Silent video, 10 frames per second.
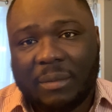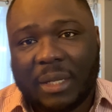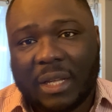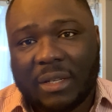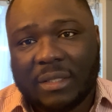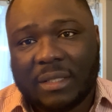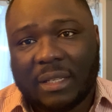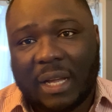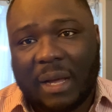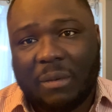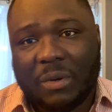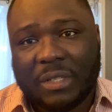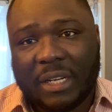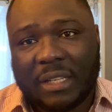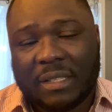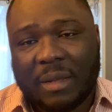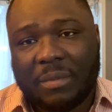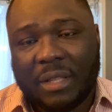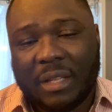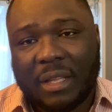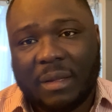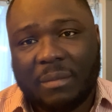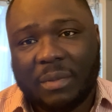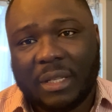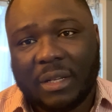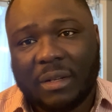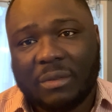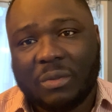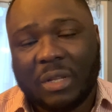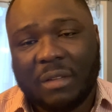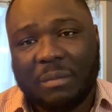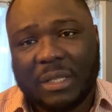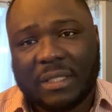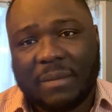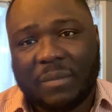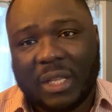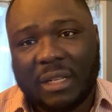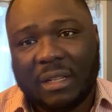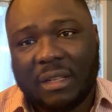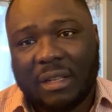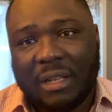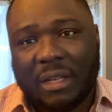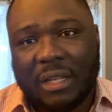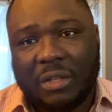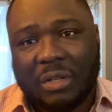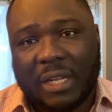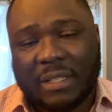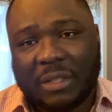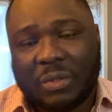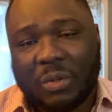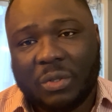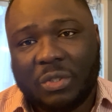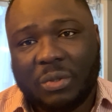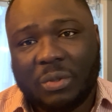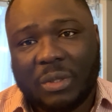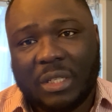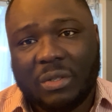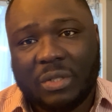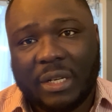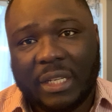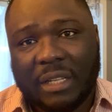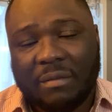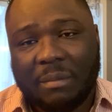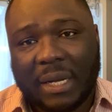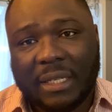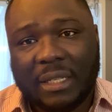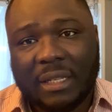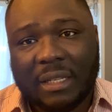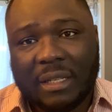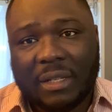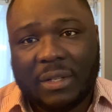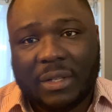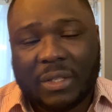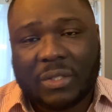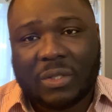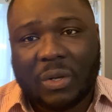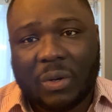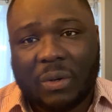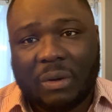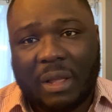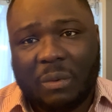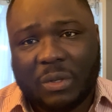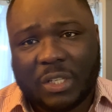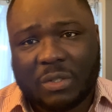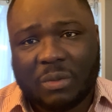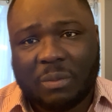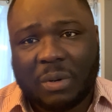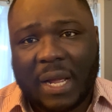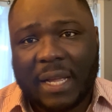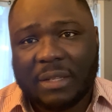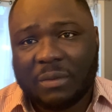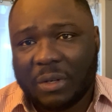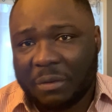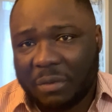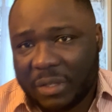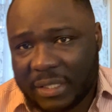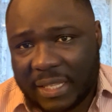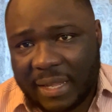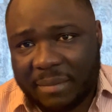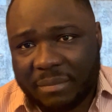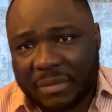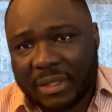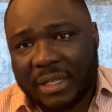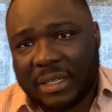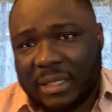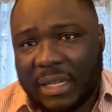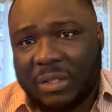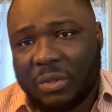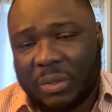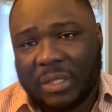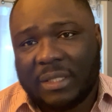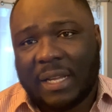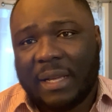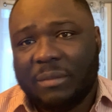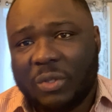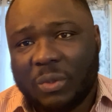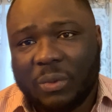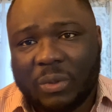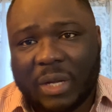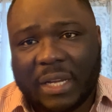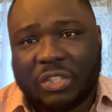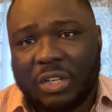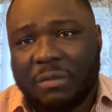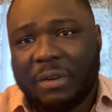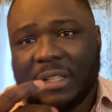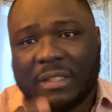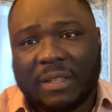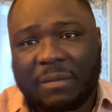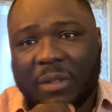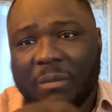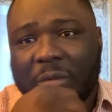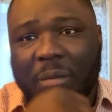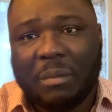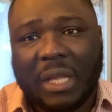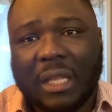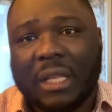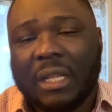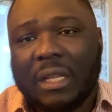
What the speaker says: because I wasn't accepting him to give me something. He, as I told you, he usually give money. So it was a surprise for the first time. I took a time to actually find something for me.